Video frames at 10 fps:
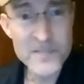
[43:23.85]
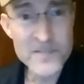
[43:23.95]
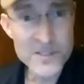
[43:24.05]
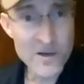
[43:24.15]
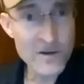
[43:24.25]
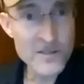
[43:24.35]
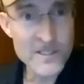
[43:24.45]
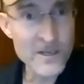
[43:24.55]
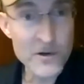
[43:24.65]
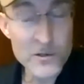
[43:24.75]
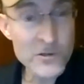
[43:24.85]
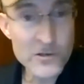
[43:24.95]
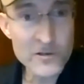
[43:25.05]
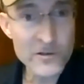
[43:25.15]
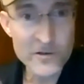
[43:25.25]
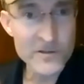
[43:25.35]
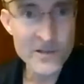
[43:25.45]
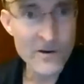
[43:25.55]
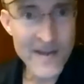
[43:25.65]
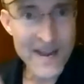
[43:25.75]
of his songs that are neutral or
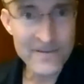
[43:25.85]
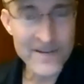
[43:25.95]
don't have